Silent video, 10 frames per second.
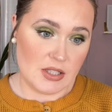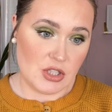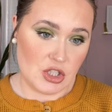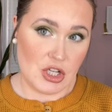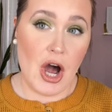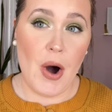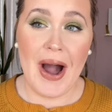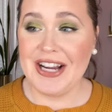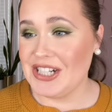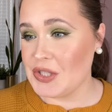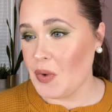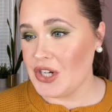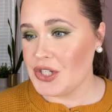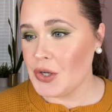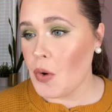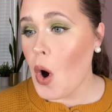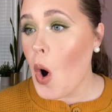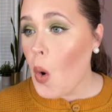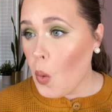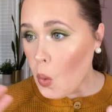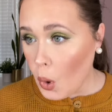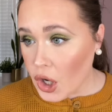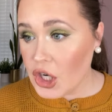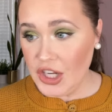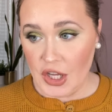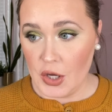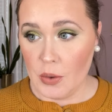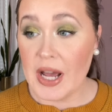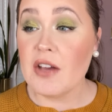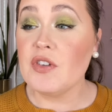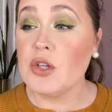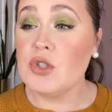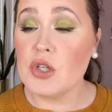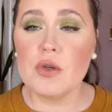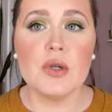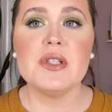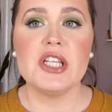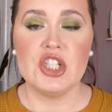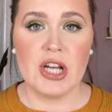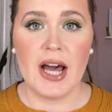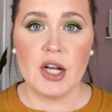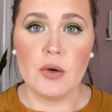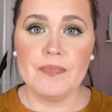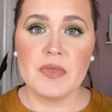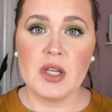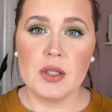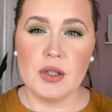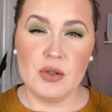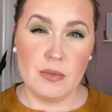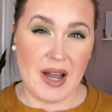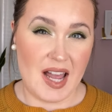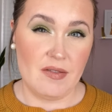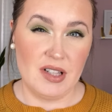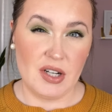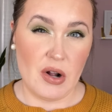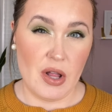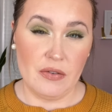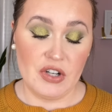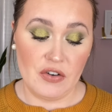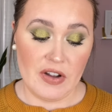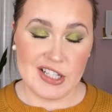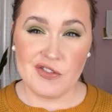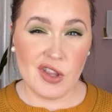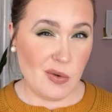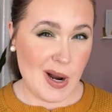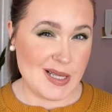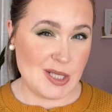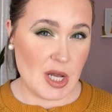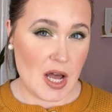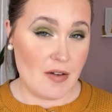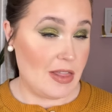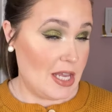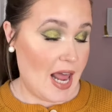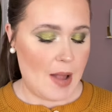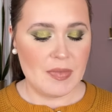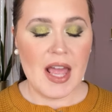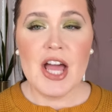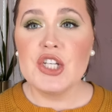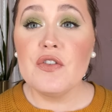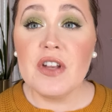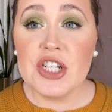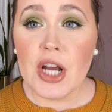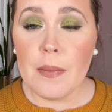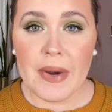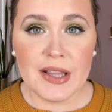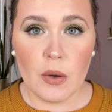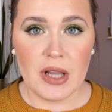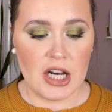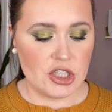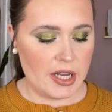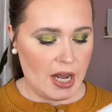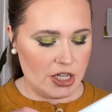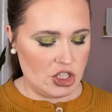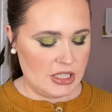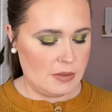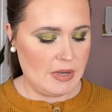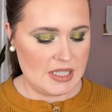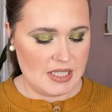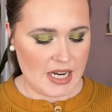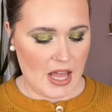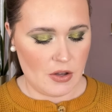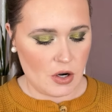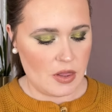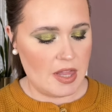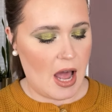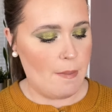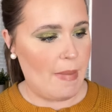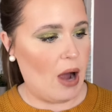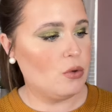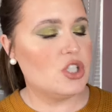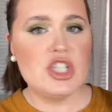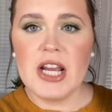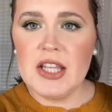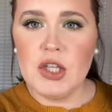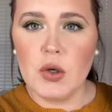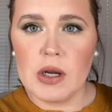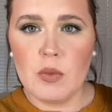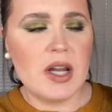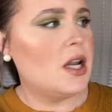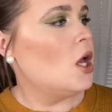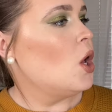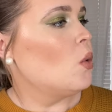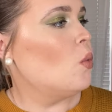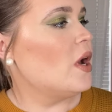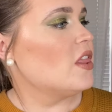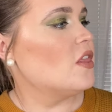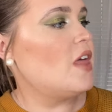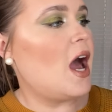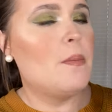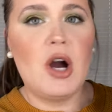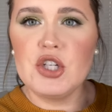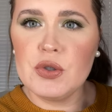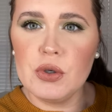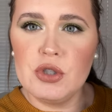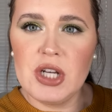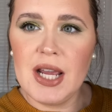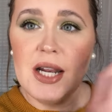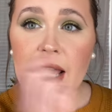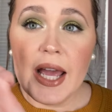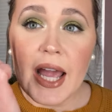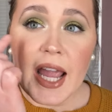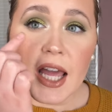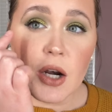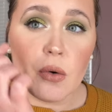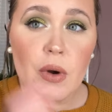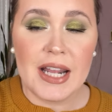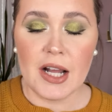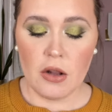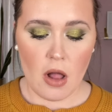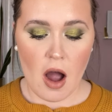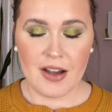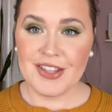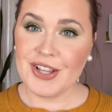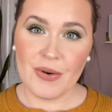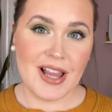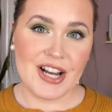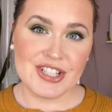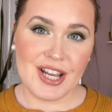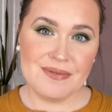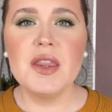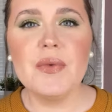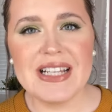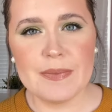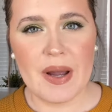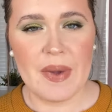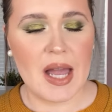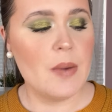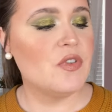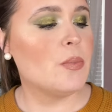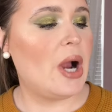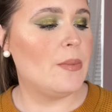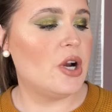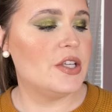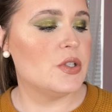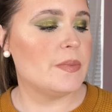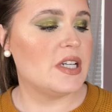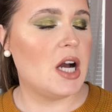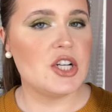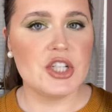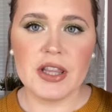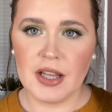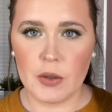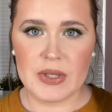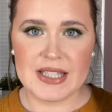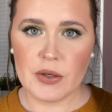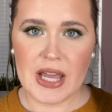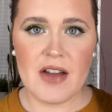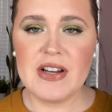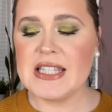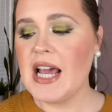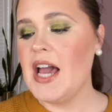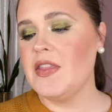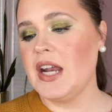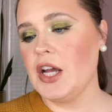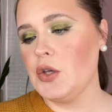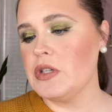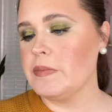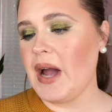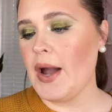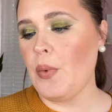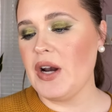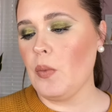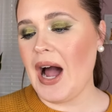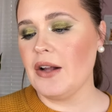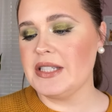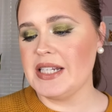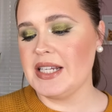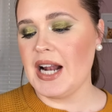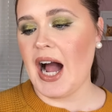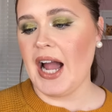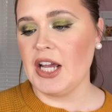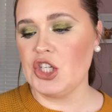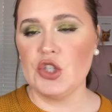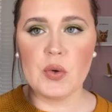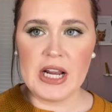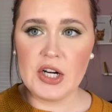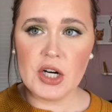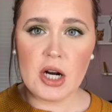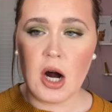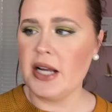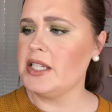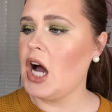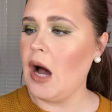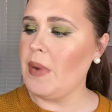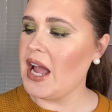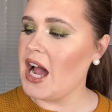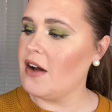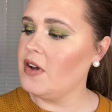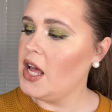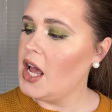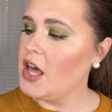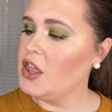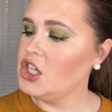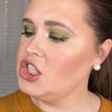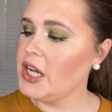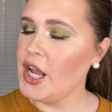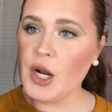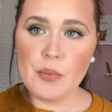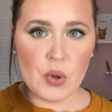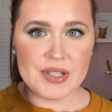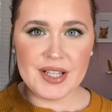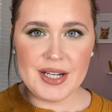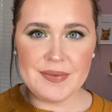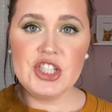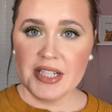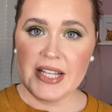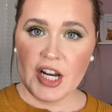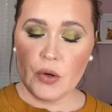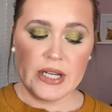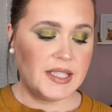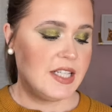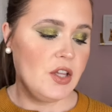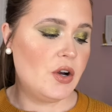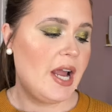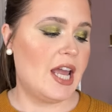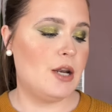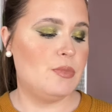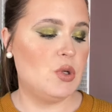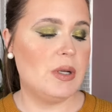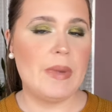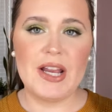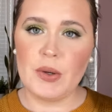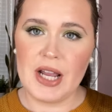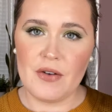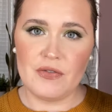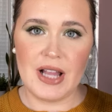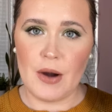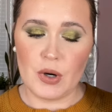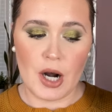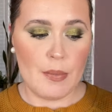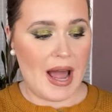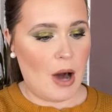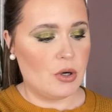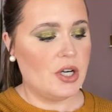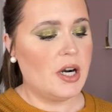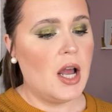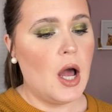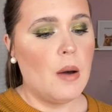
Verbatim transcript: So I just want to warn you if you do use this shadow, you might have glitter all over your face for the rest of the day. To finish up my lower lash line, I just mixed together that mountain shade, the green one, with that Montreux shade and ran it along the lower lash line. The rest of my makeup for primer, I use my Tatcha, the Liquid Silk Canvas. Then I use my Wet n Wild Tinted Hydrator on top. I have the shade Porcelain, Shiseido Concealer, and Beauty Bakerie Flour Powder.